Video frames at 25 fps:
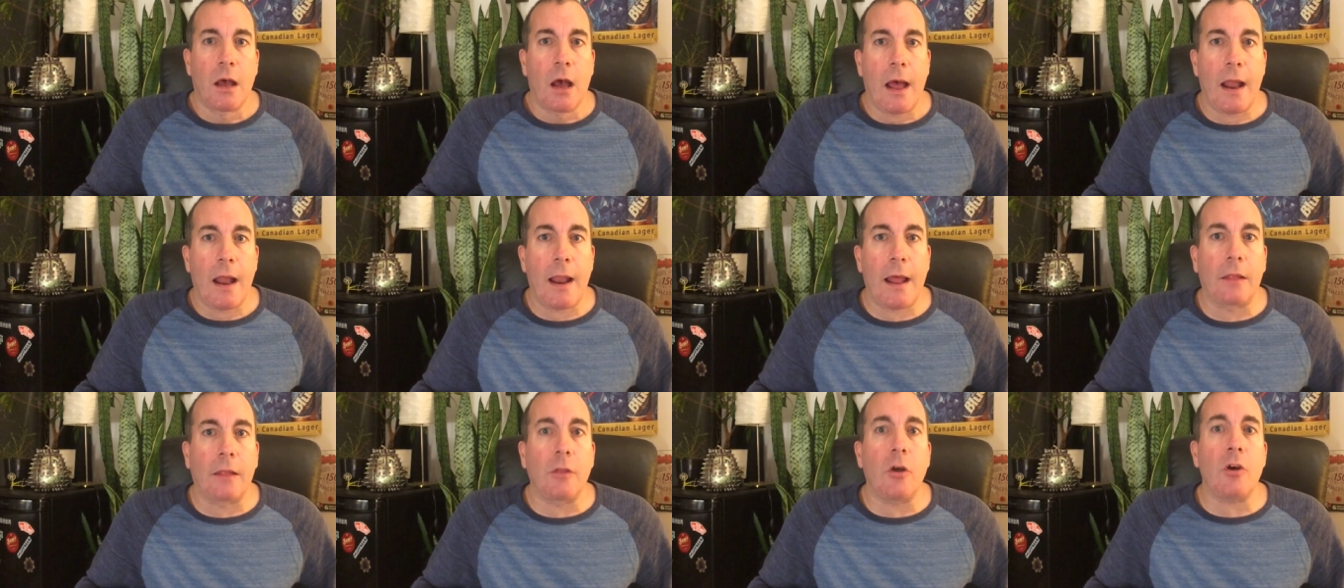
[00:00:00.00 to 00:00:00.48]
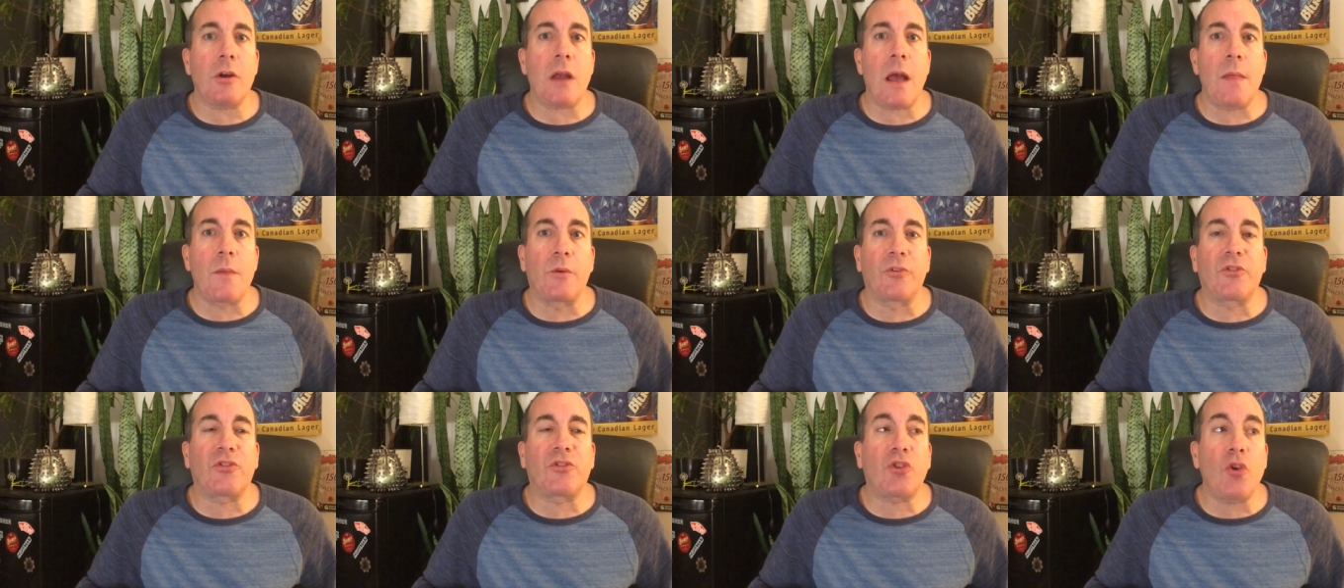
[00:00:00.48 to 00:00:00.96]
And I look, and
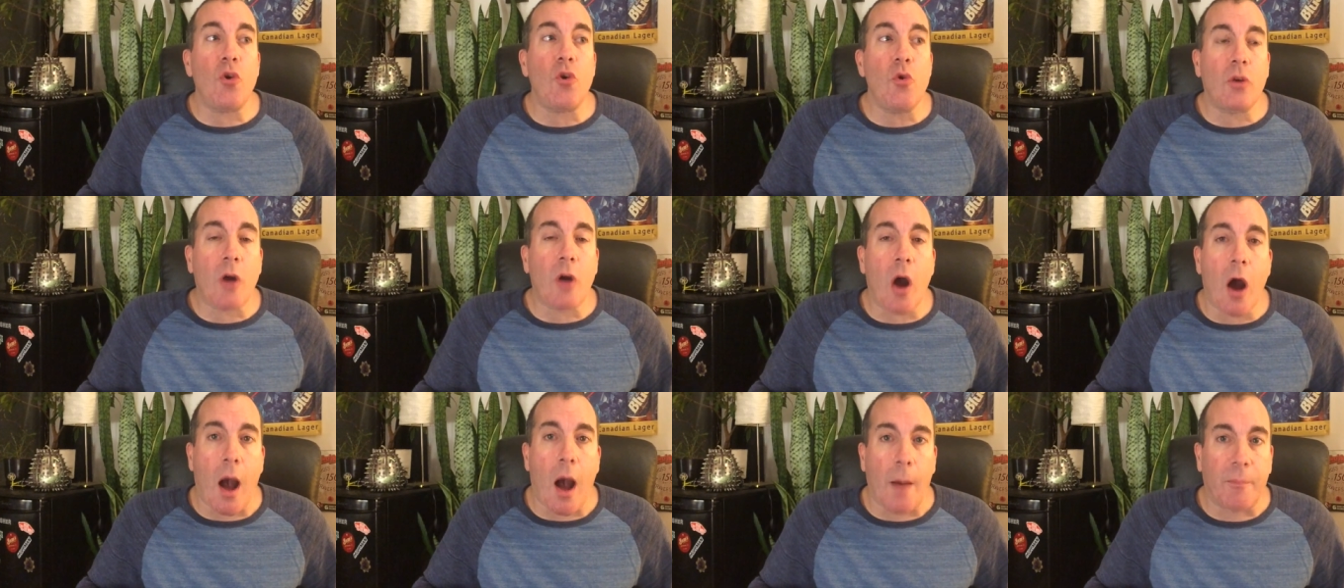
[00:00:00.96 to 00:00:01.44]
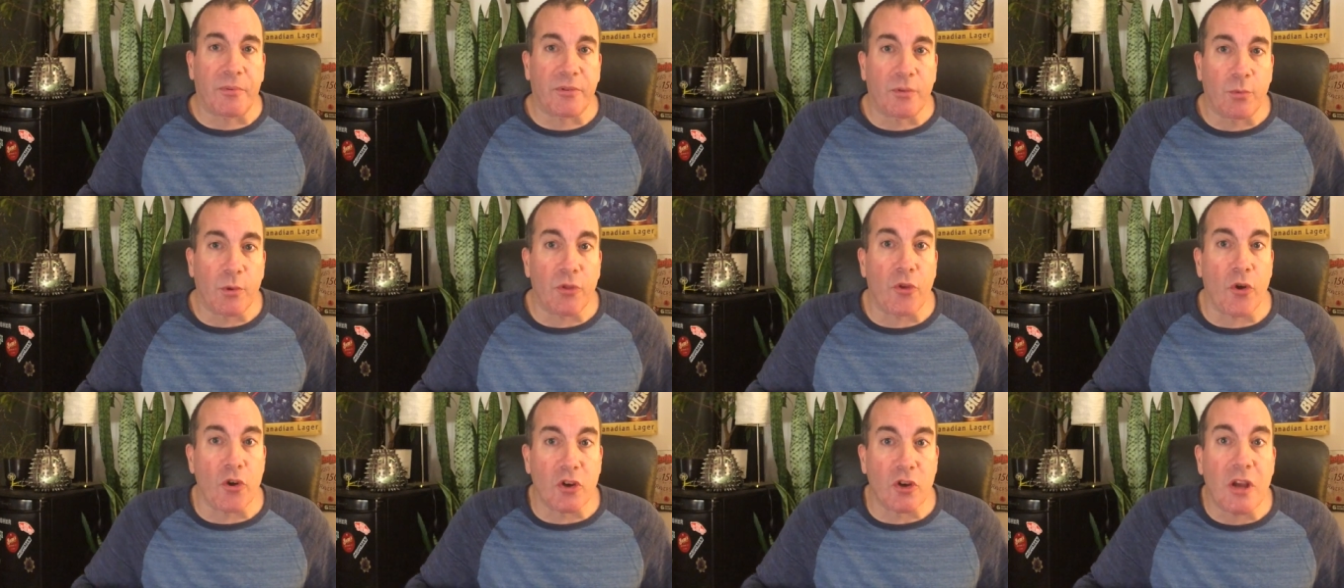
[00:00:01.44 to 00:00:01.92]
there's 2 cops
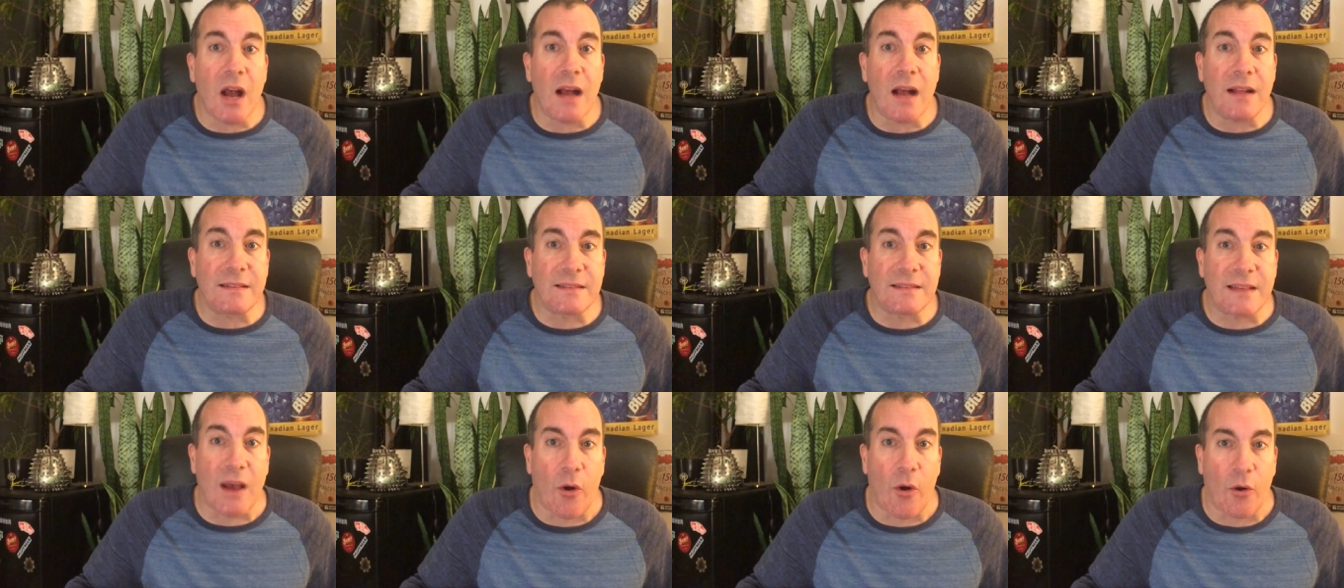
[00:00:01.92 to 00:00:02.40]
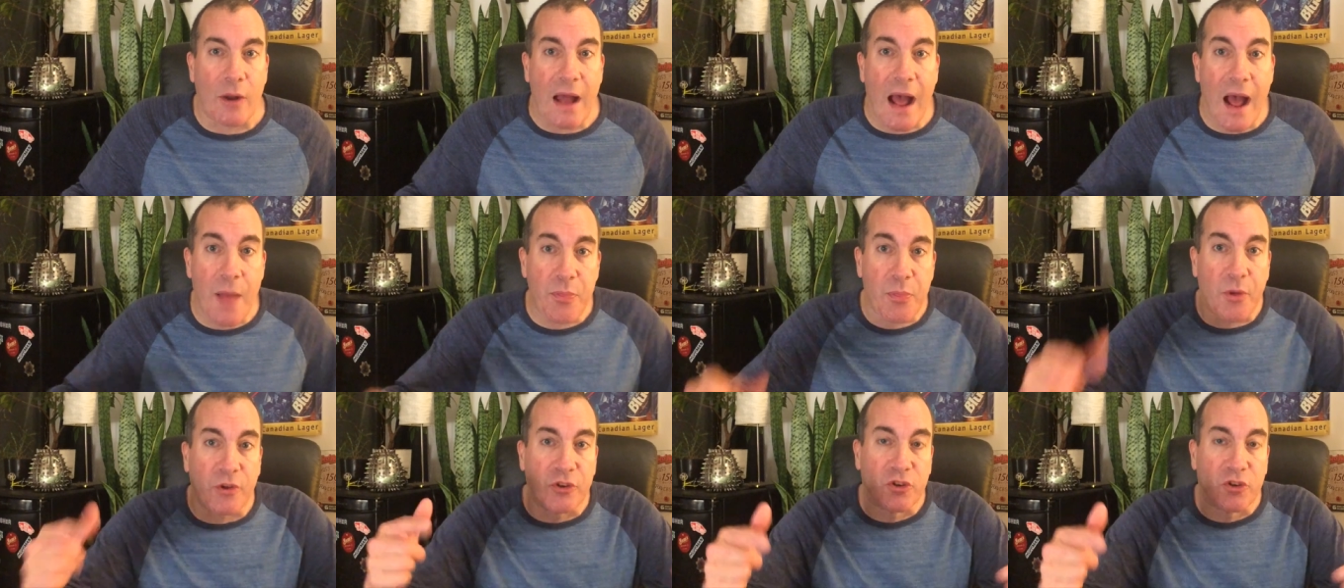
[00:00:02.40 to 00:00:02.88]
with their guns out
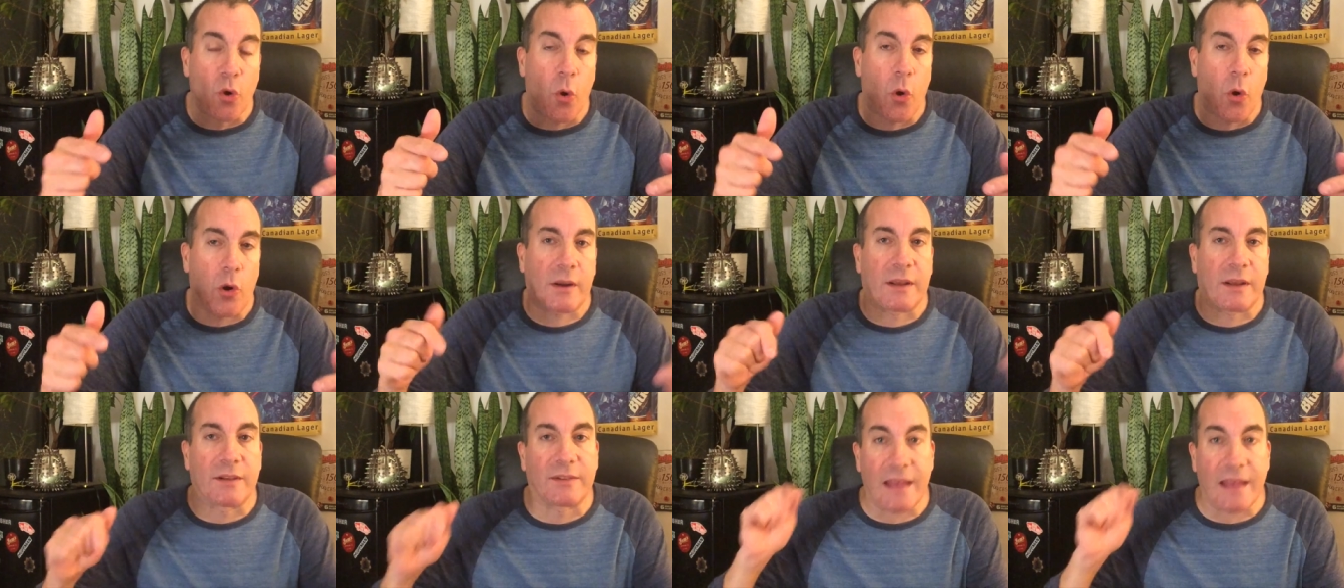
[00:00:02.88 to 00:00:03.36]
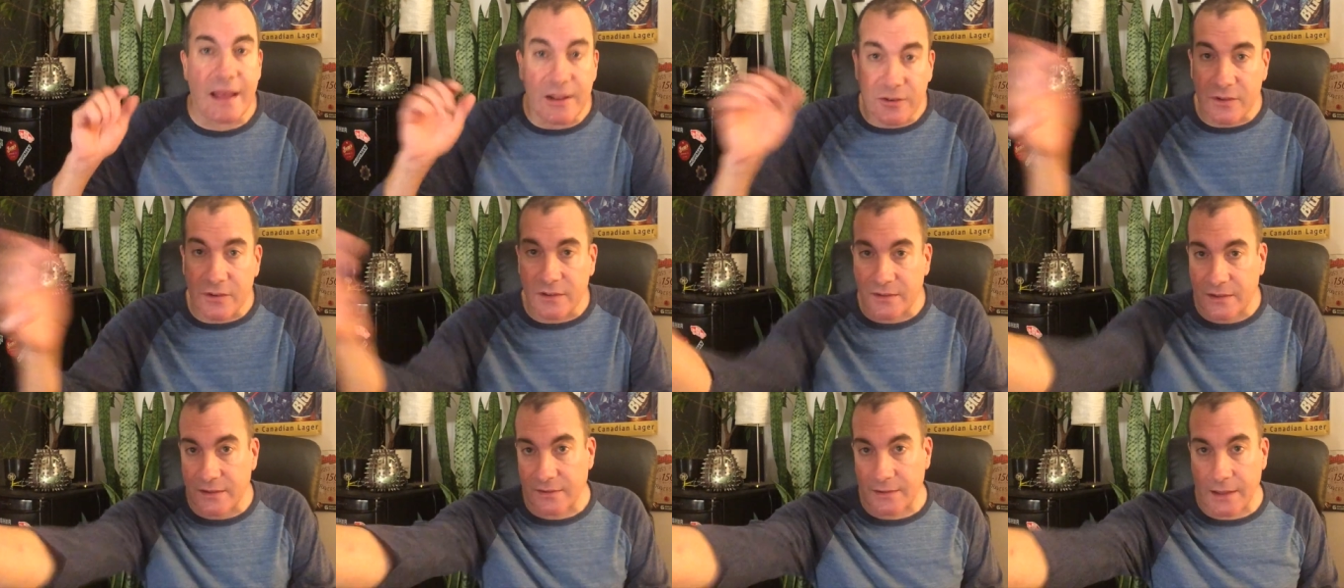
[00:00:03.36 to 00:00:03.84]
at the door, because the
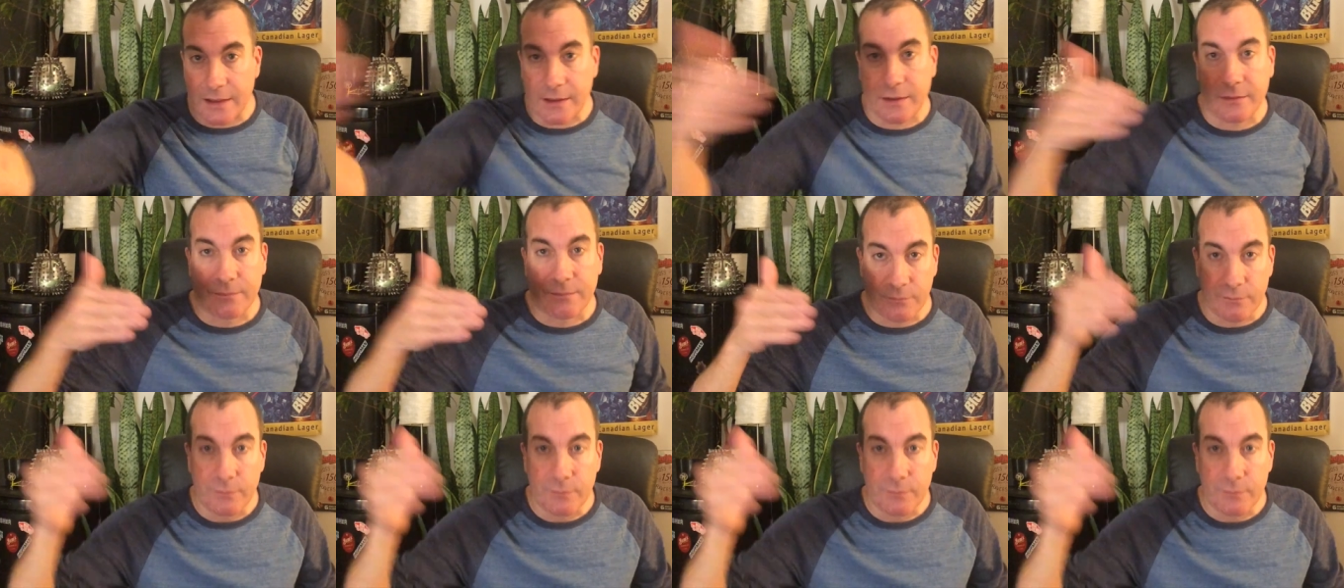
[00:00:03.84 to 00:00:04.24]
entrance is like